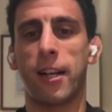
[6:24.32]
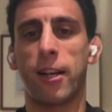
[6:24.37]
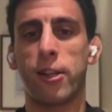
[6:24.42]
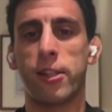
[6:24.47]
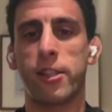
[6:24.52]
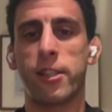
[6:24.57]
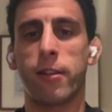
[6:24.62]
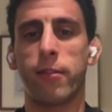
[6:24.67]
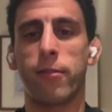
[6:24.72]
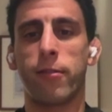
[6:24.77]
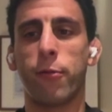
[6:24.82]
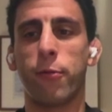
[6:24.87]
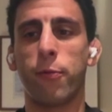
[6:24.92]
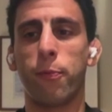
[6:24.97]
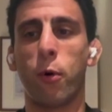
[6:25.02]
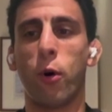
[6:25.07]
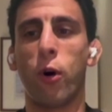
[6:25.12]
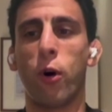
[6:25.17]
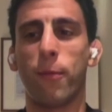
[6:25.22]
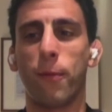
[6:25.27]
lots
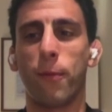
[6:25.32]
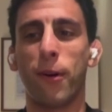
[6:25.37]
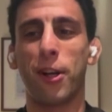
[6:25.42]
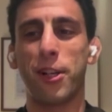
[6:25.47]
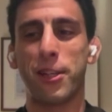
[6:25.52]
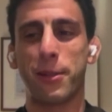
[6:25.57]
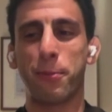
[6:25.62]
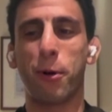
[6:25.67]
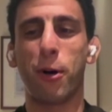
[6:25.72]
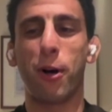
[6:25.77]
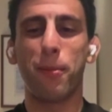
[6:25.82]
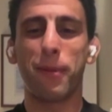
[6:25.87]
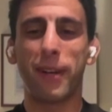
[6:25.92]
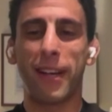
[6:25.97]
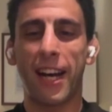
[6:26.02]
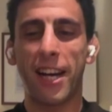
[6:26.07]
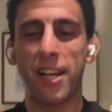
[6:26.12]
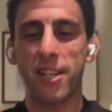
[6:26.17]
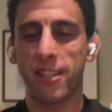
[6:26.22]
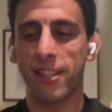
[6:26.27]

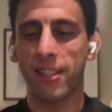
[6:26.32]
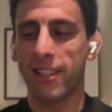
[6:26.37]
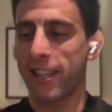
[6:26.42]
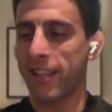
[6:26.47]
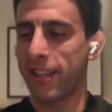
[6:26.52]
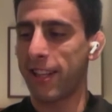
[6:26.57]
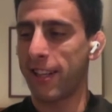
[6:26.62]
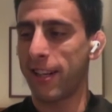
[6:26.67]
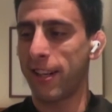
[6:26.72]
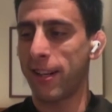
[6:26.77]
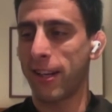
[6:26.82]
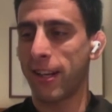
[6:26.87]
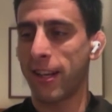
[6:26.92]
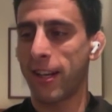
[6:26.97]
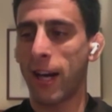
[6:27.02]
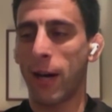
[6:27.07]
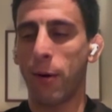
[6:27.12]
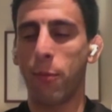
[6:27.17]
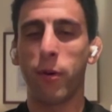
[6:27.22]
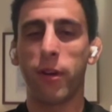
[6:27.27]
more obligations that
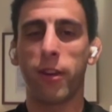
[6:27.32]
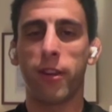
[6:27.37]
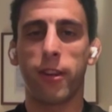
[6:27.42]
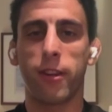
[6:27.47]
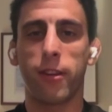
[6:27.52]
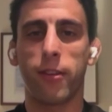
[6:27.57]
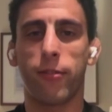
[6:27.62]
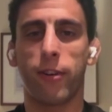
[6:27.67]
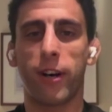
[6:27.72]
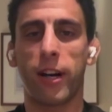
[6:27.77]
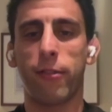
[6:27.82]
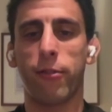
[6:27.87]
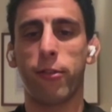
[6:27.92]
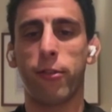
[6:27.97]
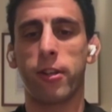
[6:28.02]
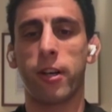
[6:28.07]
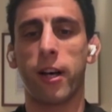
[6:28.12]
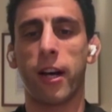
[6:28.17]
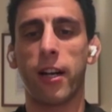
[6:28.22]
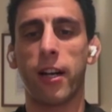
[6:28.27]
come with
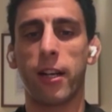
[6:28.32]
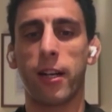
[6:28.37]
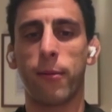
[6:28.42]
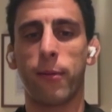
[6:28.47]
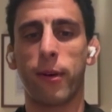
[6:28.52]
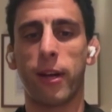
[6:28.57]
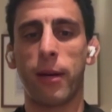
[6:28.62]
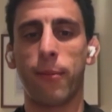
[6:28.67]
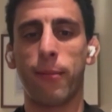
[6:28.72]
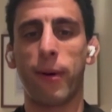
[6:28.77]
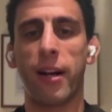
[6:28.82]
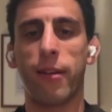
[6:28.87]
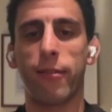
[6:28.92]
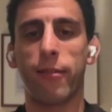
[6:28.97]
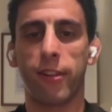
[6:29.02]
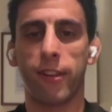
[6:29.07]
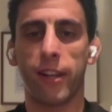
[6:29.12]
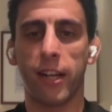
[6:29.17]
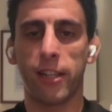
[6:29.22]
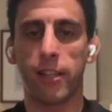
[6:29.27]
fighting for a title in a
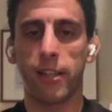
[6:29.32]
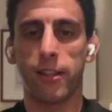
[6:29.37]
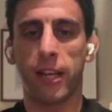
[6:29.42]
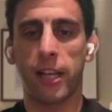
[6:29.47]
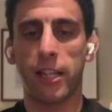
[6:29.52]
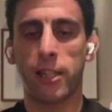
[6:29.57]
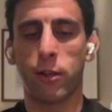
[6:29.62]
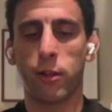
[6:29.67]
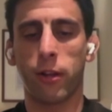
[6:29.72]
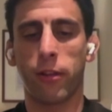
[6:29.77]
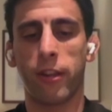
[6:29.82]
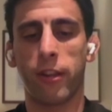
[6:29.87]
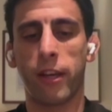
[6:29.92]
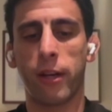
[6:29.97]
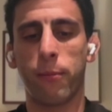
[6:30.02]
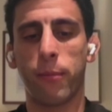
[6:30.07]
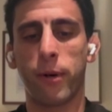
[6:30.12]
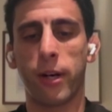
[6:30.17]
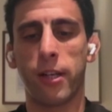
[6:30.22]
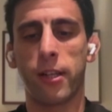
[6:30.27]
main event, that sort
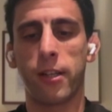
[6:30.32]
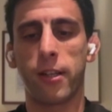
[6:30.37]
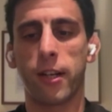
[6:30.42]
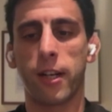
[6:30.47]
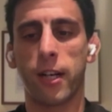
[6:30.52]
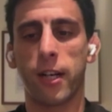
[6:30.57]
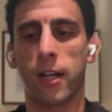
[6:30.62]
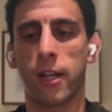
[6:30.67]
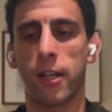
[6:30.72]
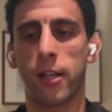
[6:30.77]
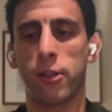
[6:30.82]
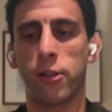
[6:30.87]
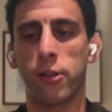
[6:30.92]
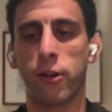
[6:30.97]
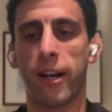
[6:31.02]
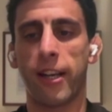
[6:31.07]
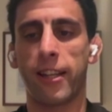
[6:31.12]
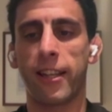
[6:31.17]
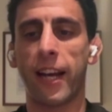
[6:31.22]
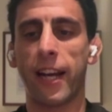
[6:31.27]
of thing. But
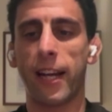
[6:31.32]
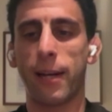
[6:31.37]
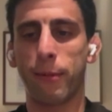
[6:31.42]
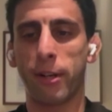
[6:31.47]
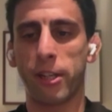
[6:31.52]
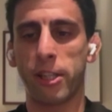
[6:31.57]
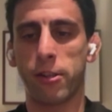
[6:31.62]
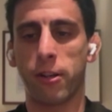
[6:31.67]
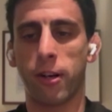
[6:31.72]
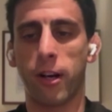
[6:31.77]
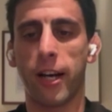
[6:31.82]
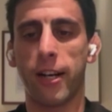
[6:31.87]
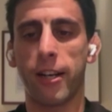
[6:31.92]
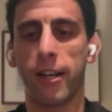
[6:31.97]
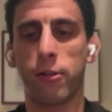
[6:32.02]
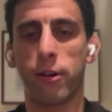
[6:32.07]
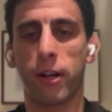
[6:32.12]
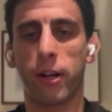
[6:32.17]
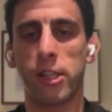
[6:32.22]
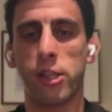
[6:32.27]
trying to take it in my
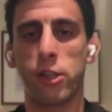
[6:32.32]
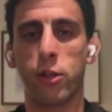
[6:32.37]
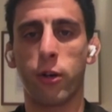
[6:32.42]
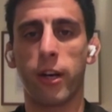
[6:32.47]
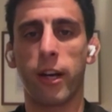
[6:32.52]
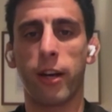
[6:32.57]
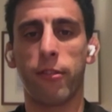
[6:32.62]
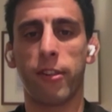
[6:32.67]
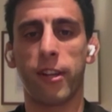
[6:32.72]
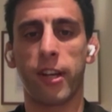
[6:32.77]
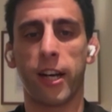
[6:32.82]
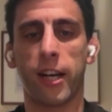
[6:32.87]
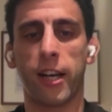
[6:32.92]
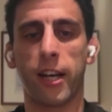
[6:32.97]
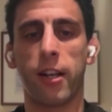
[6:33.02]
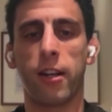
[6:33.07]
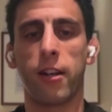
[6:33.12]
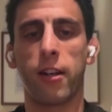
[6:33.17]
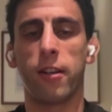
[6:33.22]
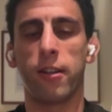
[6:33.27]
stride and trying to enjoy
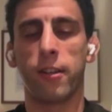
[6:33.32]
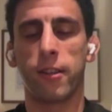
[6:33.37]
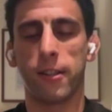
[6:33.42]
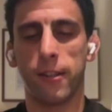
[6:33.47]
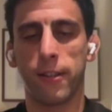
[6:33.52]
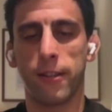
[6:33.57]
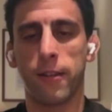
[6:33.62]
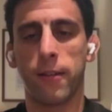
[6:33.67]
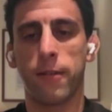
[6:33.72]
everything I can.